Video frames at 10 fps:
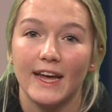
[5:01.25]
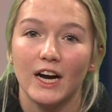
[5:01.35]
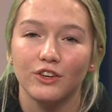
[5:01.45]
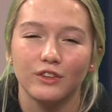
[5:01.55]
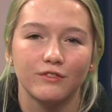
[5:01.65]

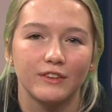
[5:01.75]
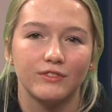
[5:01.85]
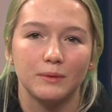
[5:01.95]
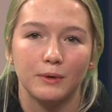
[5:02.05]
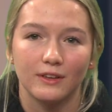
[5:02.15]

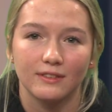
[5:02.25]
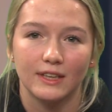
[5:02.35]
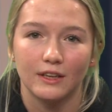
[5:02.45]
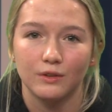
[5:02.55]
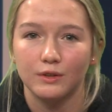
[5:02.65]
850 books
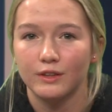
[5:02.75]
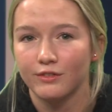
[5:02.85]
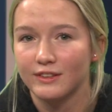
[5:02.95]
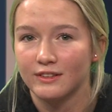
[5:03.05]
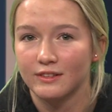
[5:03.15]
that include
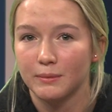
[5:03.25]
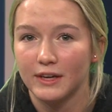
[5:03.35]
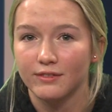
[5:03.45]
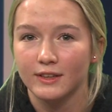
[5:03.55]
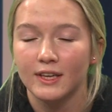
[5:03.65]
the reasons
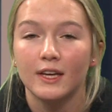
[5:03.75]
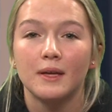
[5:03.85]
above.